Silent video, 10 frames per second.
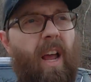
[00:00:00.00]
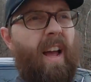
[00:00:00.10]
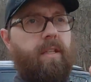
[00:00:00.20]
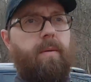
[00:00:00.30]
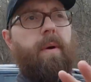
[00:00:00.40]

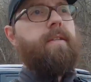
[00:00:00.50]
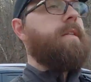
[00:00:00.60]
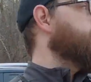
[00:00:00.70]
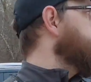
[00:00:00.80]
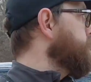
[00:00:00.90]
Gaia's the
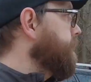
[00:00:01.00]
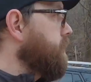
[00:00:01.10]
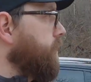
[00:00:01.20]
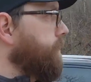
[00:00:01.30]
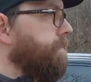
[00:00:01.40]
best.
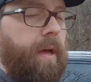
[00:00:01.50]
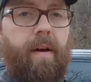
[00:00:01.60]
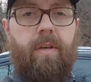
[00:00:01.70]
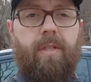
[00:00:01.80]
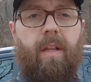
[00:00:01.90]
So
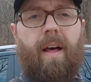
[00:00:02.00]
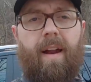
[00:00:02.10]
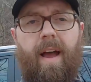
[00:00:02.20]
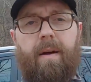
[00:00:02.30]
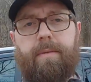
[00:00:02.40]
I've used a lot of
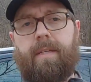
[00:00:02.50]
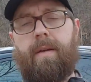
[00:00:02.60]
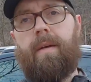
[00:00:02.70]
apps.